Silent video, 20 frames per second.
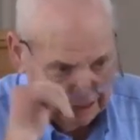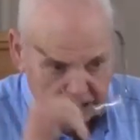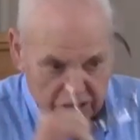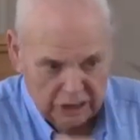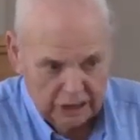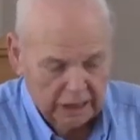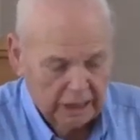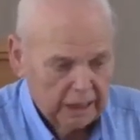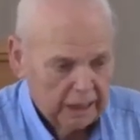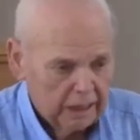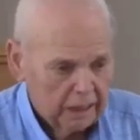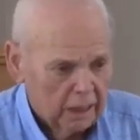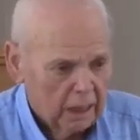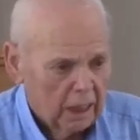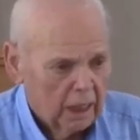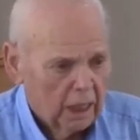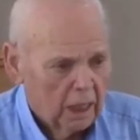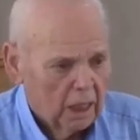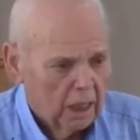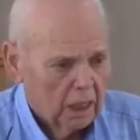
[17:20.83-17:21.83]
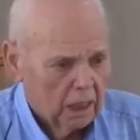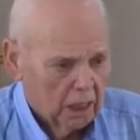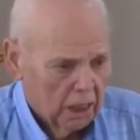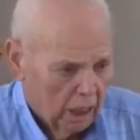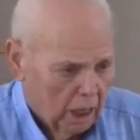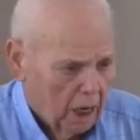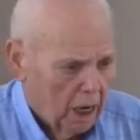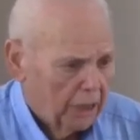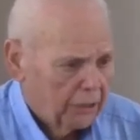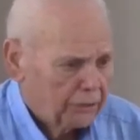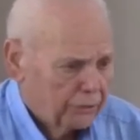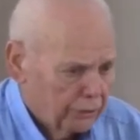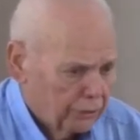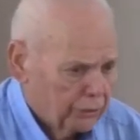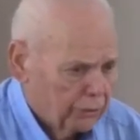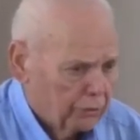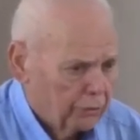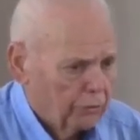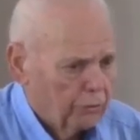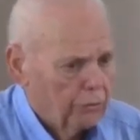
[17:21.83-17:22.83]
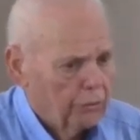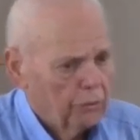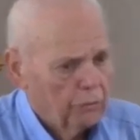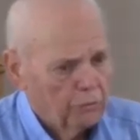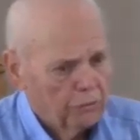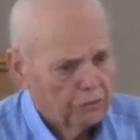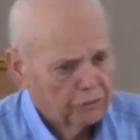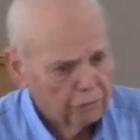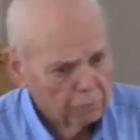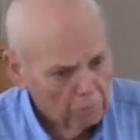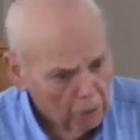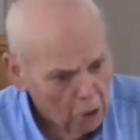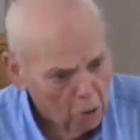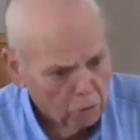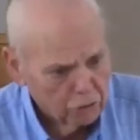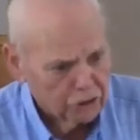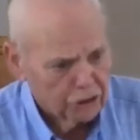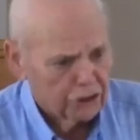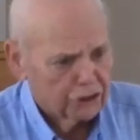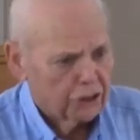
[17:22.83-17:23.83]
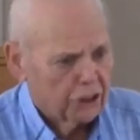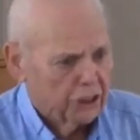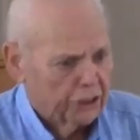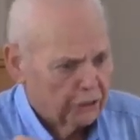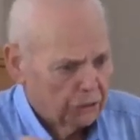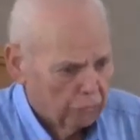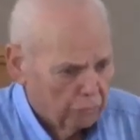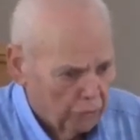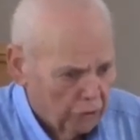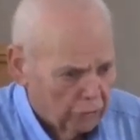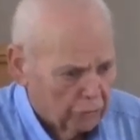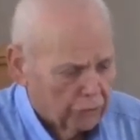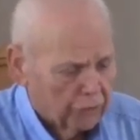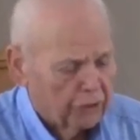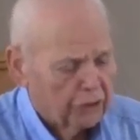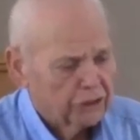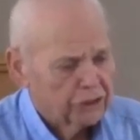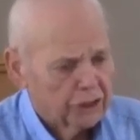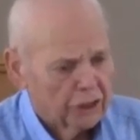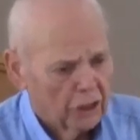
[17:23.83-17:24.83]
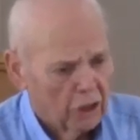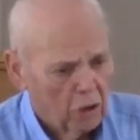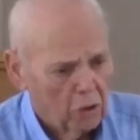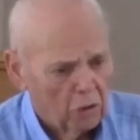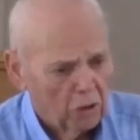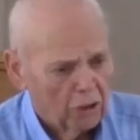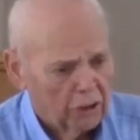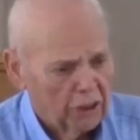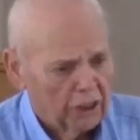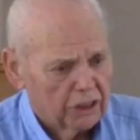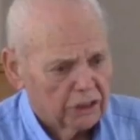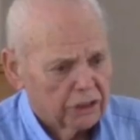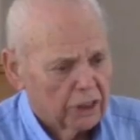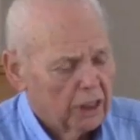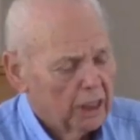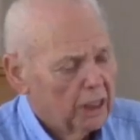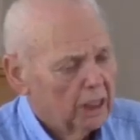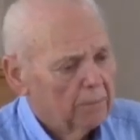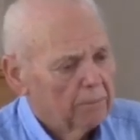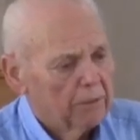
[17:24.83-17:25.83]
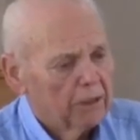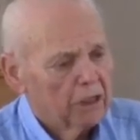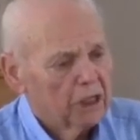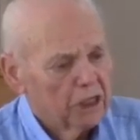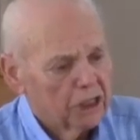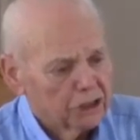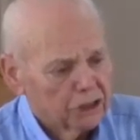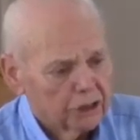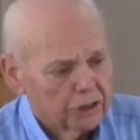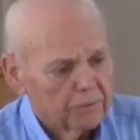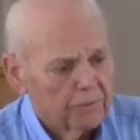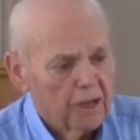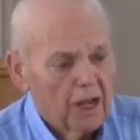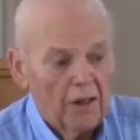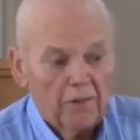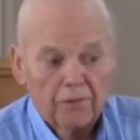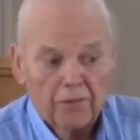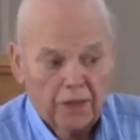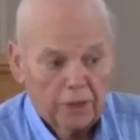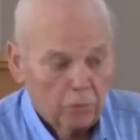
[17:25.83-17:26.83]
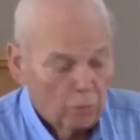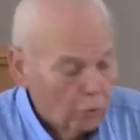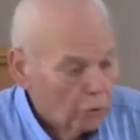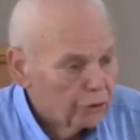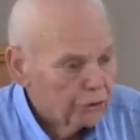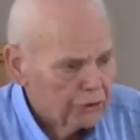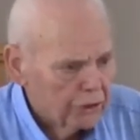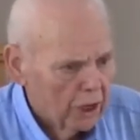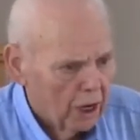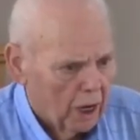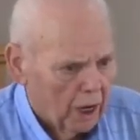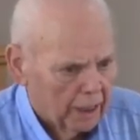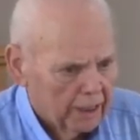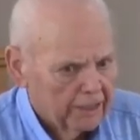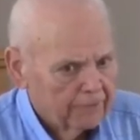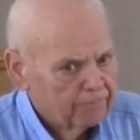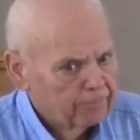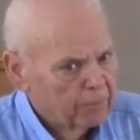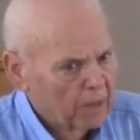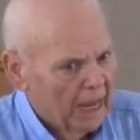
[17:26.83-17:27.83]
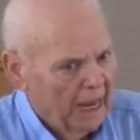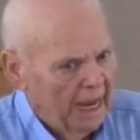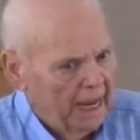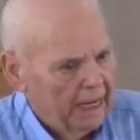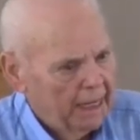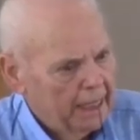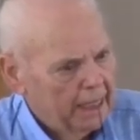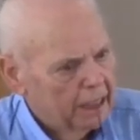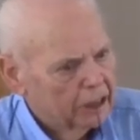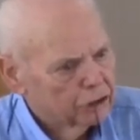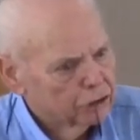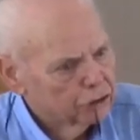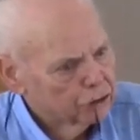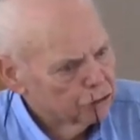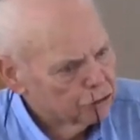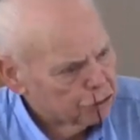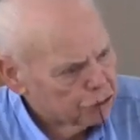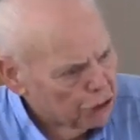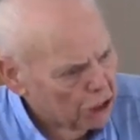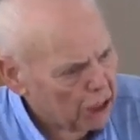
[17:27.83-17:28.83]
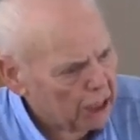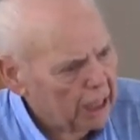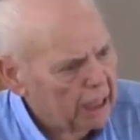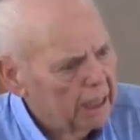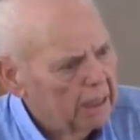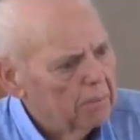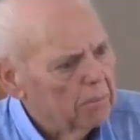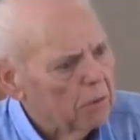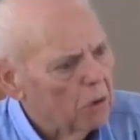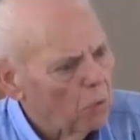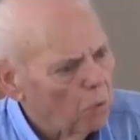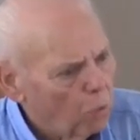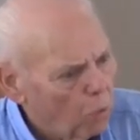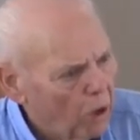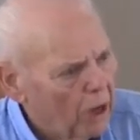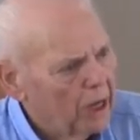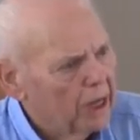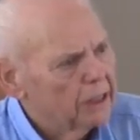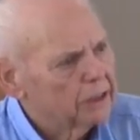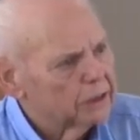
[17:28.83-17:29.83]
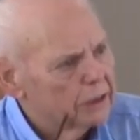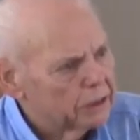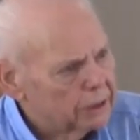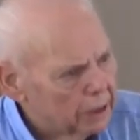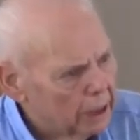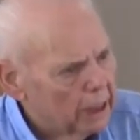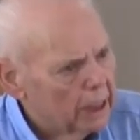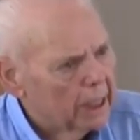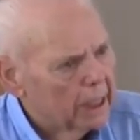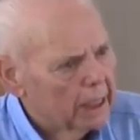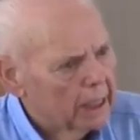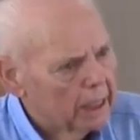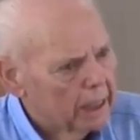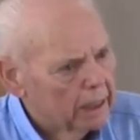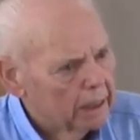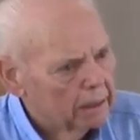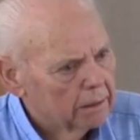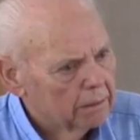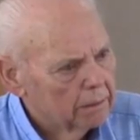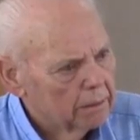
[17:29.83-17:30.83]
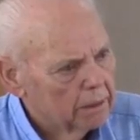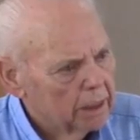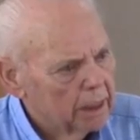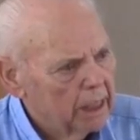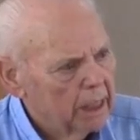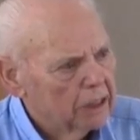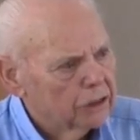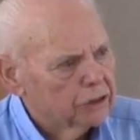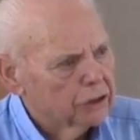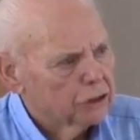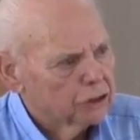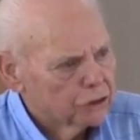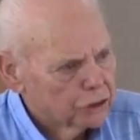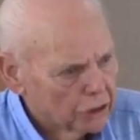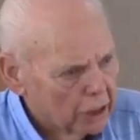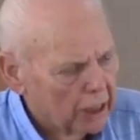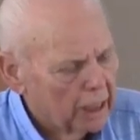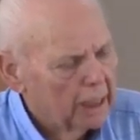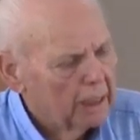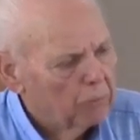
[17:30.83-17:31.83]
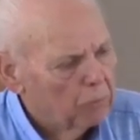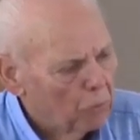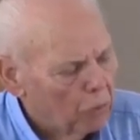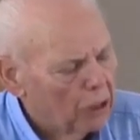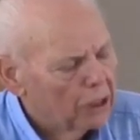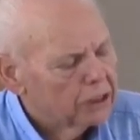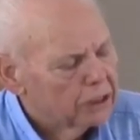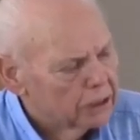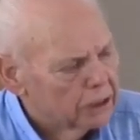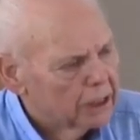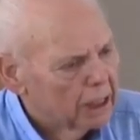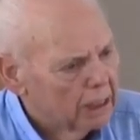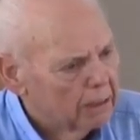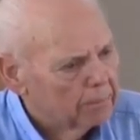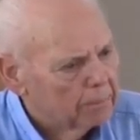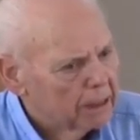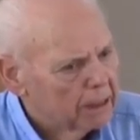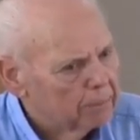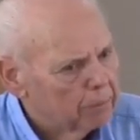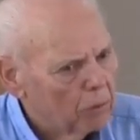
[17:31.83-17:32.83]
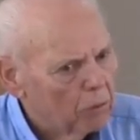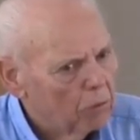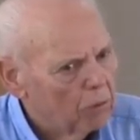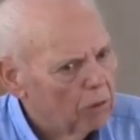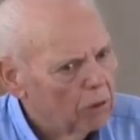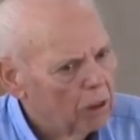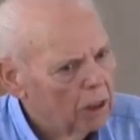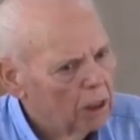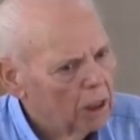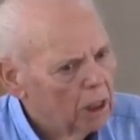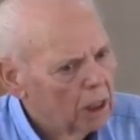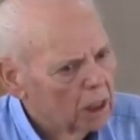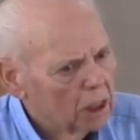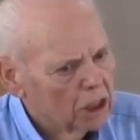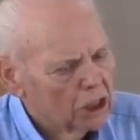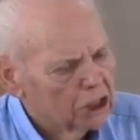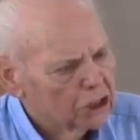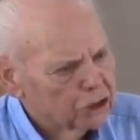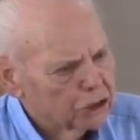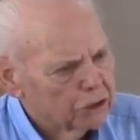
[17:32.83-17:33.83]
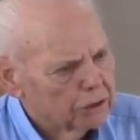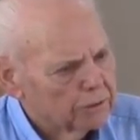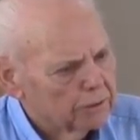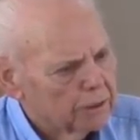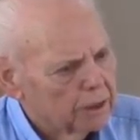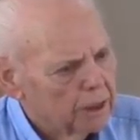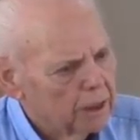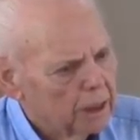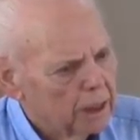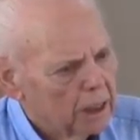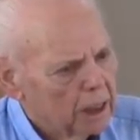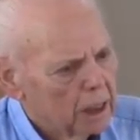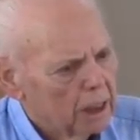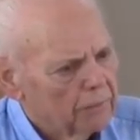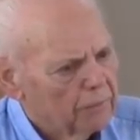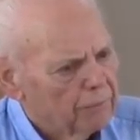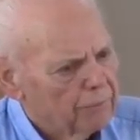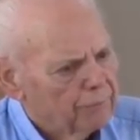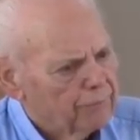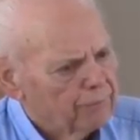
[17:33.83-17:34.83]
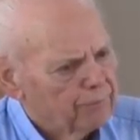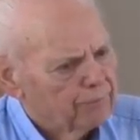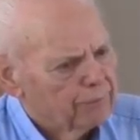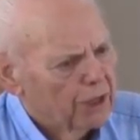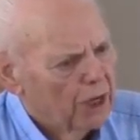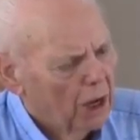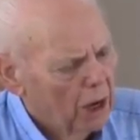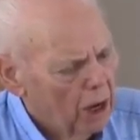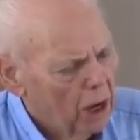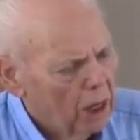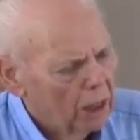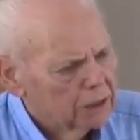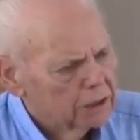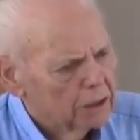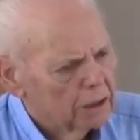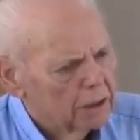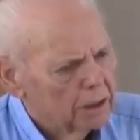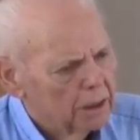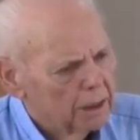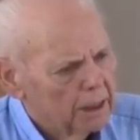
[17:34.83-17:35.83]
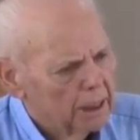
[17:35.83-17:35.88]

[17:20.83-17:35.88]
had seen God do with Moses in the wilderness and all this. But listen, they would not. Mm. And it's the same way today. Yeah. It's the same way today, people. Listen, God